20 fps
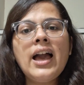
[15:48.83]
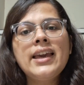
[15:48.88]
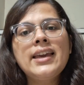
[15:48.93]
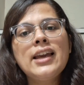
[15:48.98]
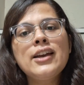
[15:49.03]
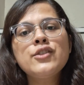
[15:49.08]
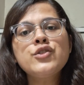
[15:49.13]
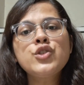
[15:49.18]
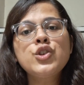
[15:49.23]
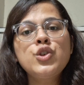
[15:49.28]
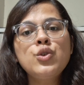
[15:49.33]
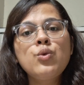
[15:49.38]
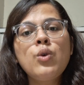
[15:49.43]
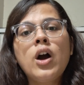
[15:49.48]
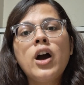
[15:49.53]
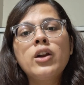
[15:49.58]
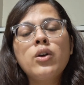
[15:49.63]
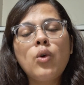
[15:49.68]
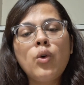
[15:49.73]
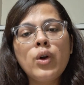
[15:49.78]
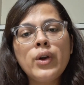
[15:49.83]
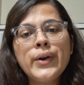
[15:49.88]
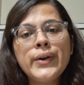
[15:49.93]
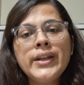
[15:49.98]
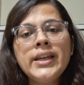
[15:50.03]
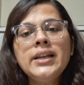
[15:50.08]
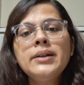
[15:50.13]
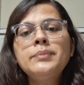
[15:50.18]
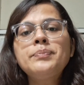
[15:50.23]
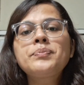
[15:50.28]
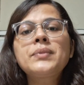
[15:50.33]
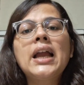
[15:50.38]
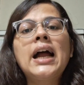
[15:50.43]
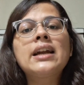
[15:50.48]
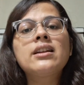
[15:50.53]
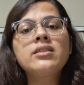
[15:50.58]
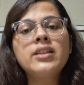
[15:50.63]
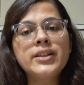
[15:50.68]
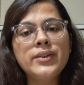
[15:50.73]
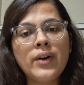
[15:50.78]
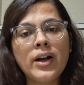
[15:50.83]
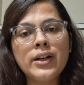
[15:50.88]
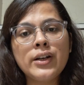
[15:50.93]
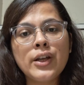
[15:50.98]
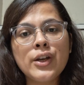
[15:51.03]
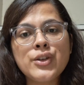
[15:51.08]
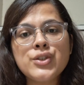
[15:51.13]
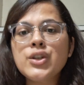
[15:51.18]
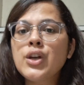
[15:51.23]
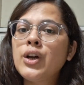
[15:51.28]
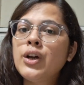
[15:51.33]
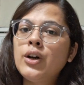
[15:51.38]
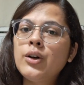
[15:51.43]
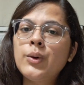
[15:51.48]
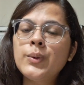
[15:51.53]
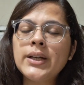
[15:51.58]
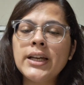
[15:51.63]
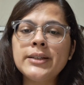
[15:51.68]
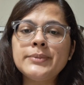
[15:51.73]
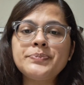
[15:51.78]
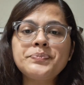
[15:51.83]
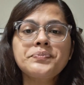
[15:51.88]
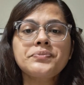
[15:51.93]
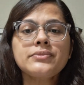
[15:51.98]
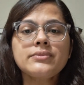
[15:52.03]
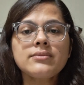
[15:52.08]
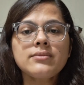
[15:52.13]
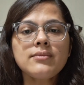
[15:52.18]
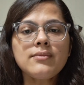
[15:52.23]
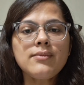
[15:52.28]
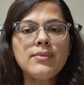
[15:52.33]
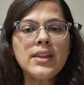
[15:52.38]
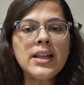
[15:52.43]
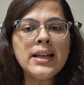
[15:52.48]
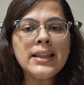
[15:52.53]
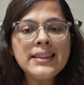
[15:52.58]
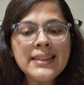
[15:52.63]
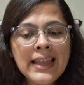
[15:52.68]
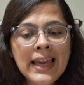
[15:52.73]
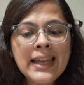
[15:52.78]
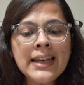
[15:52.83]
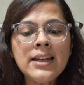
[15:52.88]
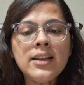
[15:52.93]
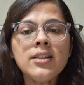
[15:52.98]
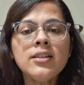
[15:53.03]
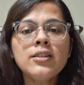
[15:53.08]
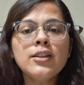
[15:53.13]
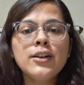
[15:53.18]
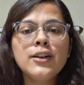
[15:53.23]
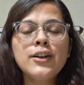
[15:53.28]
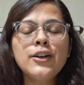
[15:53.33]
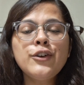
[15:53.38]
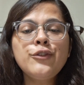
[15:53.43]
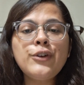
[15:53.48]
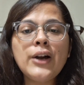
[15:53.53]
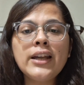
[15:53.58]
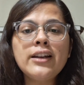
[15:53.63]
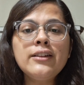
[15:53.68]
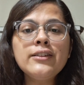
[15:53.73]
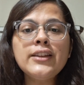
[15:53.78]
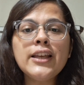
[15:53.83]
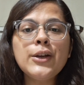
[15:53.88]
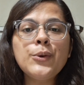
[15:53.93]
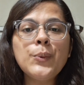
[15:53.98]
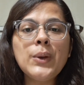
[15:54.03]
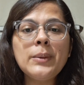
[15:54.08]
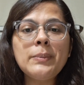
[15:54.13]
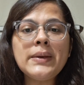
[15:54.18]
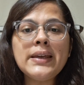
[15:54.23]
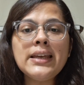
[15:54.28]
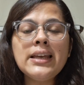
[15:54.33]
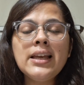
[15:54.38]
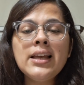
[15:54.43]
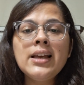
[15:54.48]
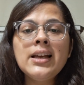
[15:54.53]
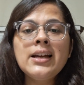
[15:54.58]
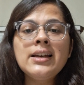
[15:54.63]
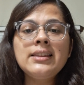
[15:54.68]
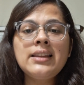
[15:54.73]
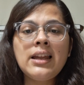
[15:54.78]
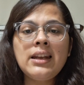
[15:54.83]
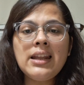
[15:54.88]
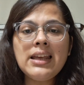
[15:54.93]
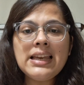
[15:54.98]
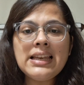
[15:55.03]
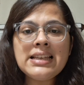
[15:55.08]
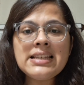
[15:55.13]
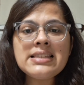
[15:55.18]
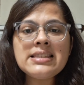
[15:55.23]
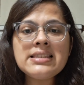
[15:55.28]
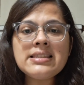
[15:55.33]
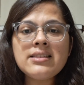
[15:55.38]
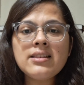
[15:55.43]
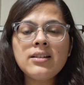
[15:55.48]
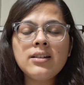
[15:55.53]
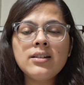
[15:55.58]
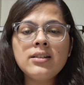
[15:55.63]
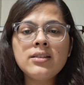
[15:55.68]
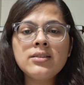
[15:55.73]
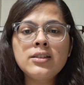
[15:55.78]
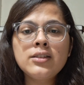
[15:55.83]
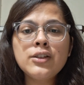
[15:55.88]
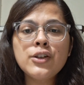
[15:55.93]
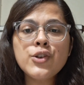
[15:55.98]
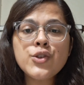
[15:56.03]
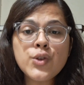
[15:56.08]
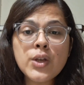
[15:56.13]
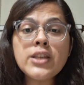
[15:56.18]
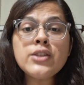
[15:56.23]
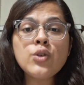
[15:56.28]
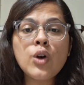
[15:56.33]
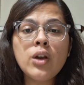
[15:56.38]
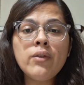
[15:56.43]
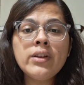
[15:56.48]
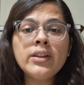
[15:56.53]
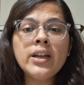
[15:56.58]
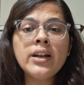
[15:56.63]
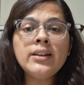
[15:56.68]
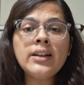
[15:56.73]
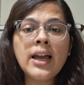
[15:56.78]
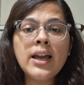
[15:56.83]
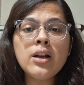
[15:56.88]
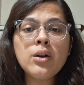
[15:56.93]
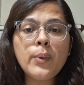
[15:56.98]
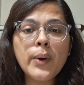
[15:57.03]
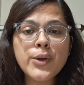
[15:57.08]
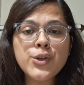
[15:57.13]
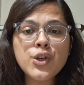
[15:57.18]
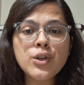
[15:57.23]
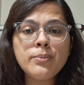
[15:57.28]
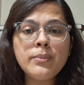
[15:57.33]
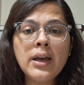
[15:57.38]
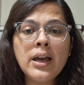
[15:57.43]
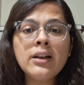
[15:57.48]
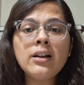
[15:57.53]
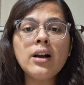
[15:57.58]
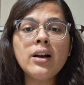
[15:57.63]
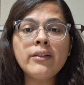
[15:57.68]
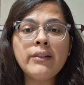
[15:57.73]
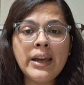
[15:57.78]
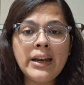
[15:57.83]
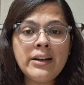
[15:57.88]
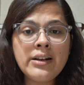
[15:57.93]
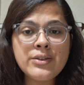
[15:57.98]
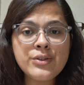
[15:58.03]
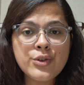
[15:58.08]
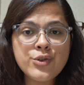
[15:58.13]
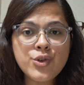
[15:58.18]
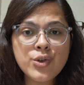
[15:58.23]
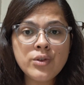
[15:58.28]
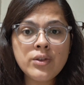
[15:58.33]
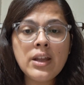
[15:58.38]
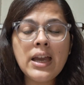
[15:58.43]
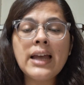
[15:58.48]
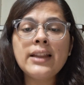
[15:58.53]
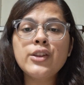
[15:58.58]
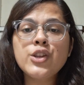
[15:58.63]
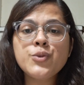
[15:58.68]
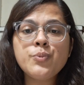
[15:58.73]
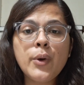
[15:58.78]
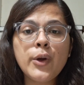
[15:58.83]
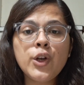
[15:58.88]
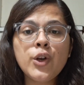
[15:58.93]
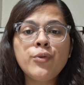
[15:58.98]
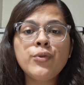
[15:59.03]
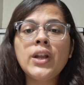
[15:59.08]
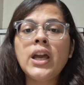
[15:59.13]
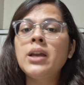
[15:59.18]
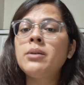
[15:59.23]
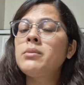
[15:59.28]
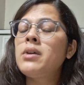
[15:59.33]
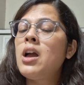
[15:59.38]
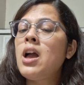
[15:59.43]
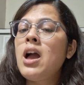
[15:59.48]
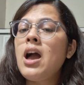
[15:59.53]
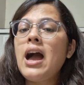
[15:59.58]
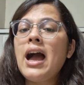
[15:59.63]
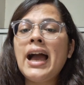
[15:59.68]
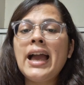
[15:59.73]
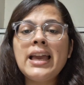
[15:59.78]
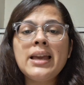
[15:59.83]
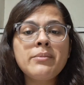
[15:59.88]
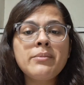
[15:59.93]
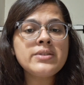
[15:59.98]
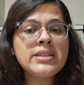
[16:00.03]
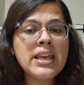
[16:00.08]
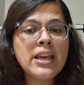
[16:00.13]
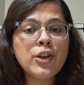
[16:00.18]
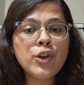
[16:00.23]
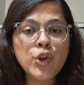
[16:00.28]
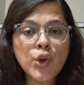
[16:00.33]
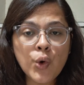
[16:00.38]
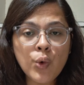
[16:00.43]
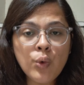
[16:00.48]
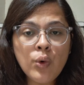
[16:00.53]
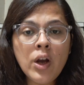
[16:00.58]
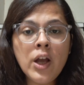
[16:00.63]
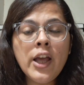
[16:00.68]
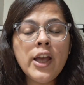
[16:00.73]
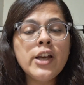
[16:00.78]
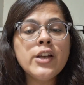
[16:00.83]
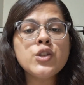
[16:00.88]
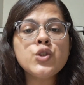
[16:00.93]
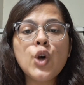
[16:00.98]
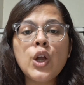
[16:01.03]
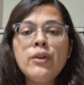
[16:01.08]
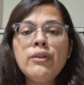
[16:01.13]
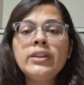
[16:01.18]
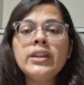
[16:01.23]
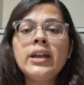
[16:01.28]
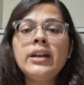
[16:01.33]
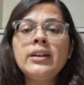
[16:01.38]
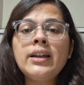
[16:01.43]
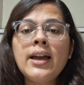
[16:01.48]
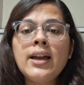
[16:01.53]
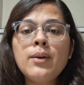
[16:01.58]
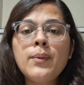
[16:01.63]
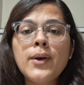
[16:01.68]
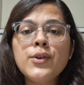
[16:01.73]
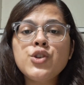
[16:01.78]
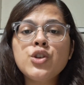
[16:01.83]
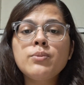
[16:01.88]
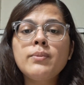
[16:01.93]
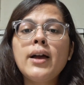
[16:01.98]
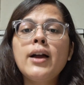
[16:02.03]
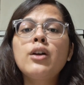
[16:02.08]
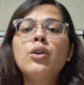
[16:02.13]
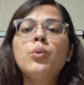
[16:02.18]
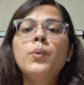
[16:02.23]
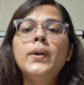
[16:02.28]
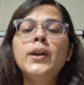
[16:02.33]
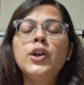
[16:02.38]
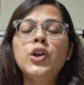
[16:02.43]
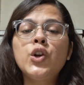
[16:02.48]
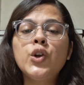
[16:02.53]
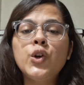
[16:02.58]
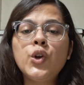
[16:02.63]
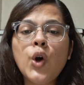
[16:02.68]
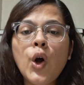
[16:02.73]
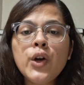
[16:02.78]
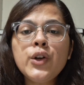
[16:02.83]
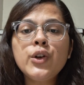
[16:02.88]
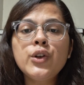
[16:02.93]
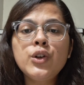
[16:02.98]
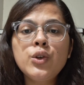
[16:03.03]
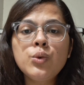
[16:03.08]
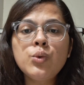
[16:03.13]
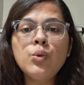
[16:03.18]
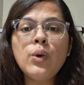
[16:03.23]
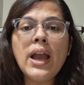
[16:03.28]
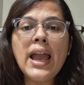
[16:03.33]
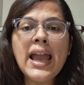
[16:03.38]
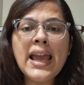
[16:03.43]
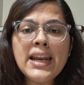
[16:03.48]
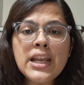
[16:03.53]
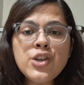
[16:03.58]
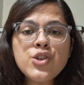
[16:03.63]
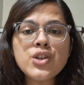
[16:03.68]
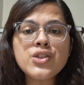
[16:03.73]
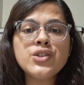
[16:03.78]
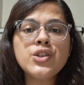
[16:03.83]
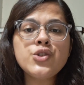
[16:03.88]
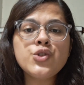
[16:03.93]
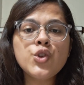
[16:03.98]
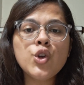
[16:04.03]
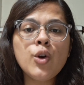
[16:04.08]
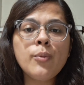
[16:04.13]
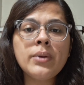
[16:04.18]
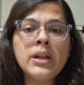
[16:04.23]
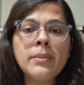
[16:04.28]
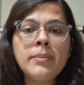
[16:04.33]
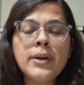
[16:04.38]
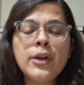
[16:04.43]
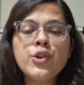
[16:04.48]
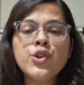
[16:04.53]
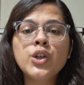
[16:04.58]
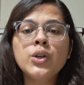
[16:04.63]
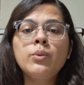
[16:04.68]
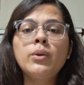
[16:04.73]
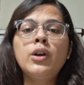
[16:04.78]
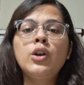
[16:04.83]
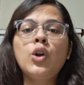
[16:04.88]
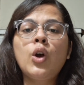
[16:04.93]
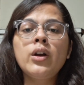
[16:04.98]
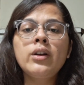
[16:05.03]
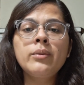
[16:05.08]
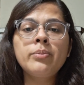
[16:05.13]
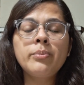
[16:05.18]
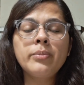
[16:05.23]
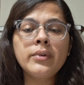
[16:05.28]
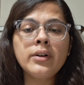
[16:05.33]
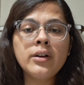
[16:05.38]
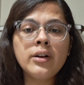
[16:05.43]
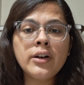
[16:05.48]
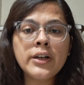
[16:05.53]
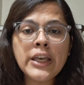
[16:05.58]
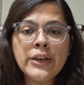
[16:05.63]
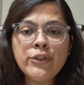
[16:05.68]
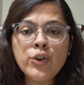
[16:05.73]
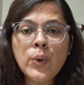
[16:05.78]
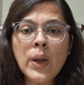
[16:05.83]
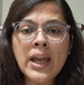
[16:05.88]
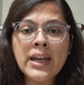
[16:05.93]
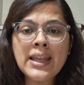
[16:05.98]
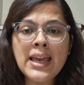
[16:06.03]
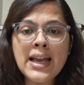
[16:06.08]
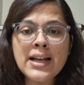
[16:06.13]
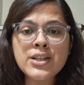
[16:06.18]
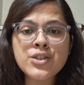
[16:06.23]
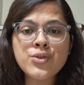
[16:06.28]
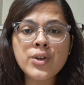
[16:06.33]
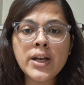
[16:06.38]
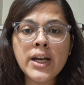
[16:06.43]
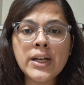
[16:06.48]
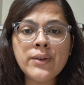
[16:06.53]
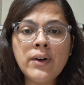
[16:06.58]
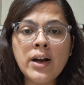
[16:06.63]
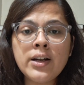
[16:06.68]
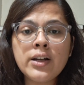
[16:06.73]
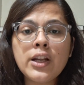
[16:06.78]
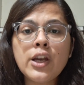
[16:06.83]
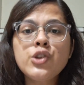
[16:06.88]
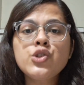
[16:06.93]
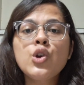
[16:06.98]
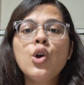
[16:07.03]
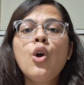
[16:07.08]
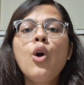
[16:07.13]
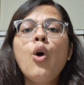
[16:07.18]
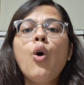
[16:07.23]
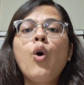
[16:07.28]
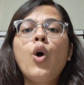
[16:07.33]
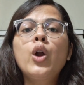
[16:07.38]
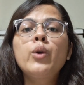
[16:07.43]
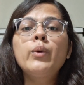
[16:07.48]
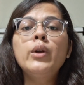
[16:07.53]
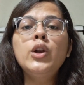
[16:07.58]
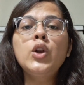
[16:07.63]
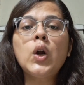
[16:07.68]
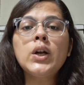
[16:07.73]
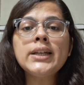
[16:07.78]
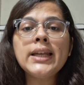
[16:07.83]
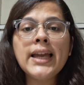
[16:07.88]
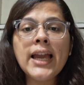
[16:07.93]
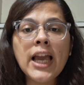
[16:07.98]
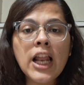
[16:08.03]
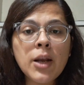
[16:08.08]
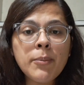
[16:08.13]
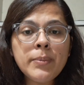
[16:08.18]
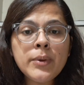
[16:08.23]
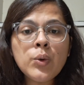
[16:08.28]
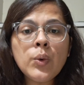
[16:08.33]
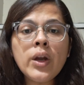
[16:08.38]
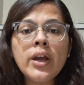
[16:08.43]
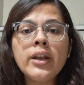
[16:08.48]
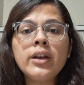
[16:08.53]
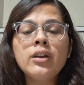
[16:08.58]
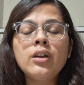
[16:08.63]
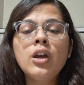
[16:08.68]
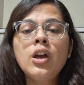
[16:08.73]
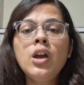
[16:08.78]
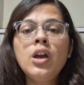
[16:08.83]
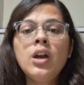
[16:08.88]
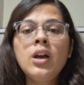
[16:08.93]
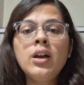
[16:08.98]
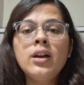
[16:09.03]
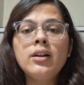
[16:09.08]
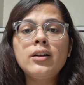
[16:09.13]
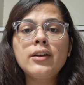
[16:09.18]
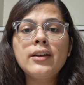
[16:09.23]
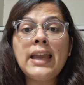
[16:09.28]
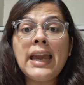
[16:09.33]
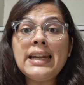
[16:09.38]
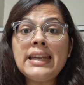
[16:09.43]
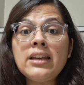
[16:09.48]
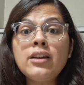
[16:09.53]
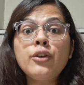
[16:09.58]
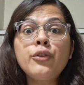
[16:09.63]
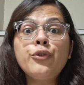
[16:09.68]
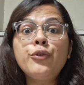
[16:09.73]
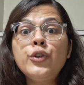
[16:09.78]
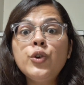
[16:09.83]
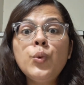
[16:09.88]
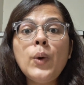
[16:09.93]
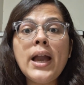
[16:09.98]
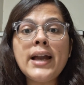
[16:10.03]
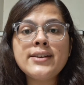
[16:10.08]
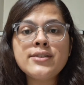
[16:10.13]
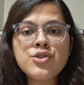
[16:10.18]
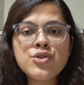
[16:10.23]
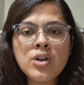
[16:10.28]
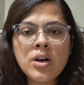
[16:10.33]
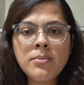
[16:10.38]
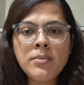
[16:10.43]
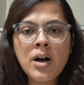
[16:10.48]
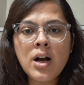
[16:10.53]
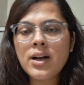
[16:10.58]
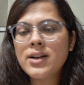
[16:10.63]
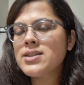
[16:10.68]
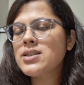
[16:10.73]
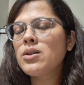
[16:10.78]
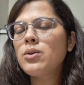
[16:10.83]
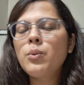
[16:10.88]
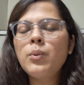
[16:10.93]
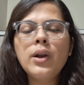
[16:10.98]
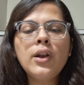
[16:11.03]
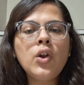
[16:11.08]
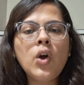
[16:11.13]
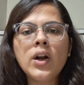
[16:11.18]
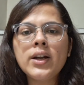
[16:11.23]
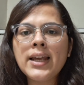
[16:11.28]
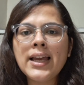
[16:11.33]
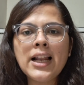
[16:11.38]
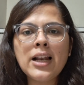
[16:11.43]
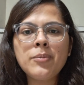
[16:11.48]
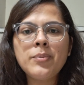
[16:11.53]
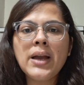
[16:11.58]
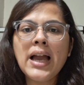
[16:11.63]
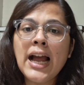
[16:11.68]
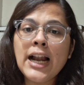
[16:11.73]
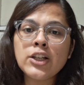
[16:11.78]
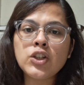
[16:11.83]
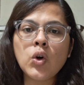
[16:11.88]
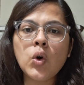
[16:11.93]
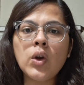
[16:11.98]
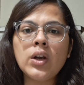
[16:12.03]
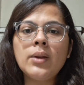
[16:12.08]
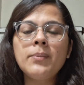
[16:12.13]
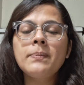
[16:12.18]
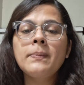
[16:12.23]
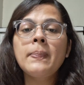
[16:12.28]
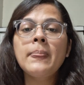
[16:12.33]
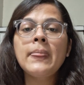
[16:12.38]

i guess you are already at an advantage okay then the final thing will be that is the is solving the entire question bank a right decision at this point of time i saying no solving the entire question bank will not do any justice to your preparation will not uh, give you any extra advantage or will not help you in getting few extra marks will not help at all